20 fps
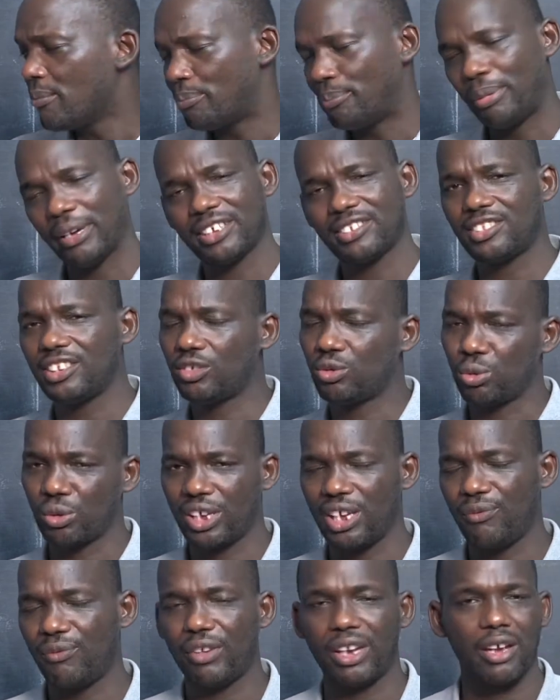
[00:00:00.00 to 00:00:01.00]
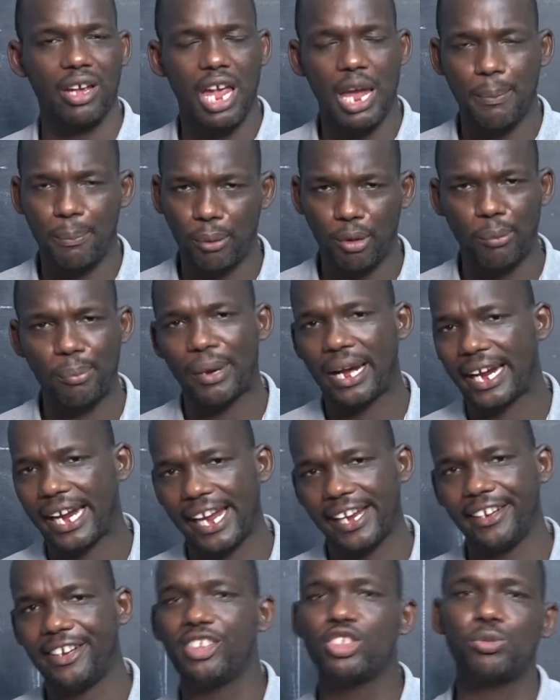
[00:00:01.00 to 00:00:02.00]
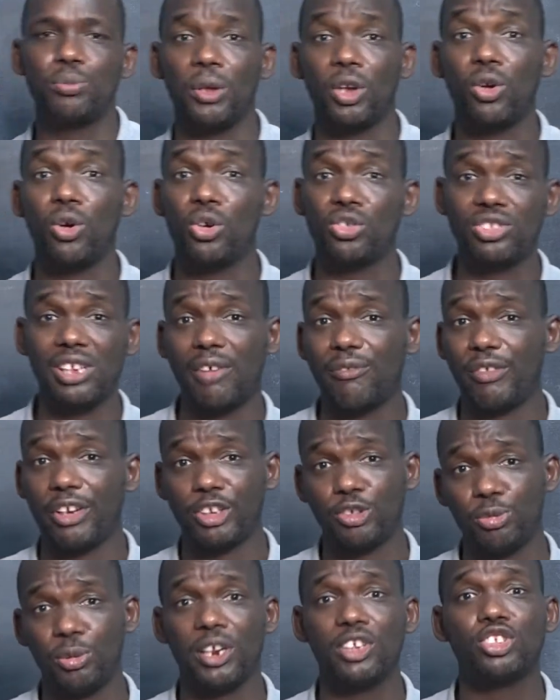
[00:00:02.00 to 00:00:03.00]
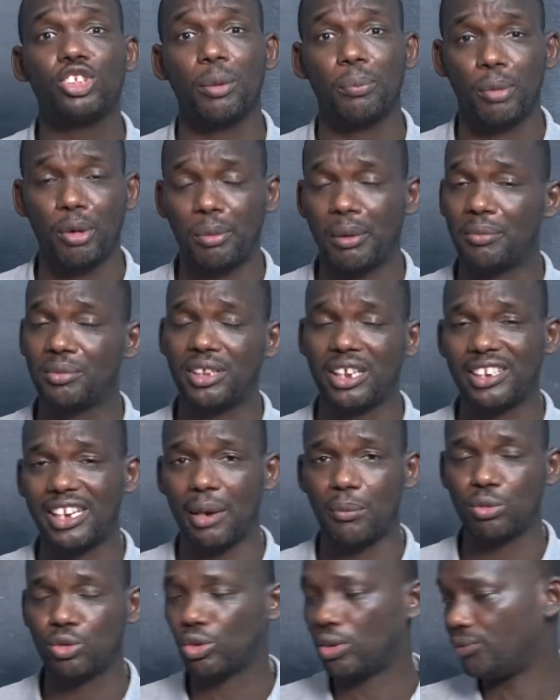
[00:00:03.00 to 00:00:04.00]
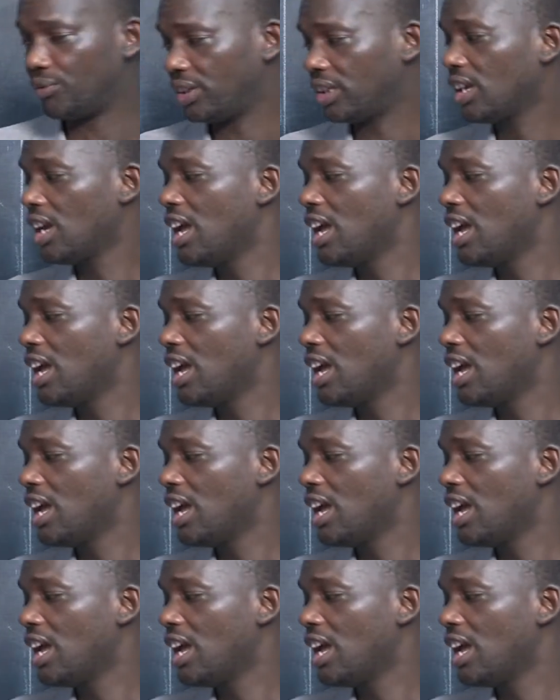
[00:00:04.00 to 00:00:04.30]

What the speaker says: best to give a proper guidance, because I've experienced the problems that I'm solving.